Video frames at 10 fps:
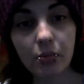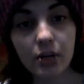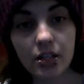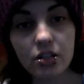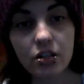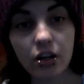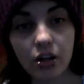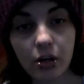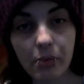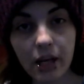which
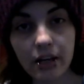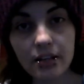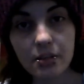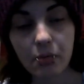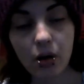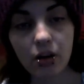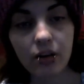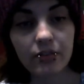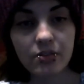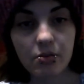Kurt Cobain is a part
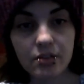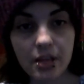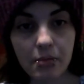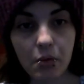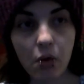of. So is Amy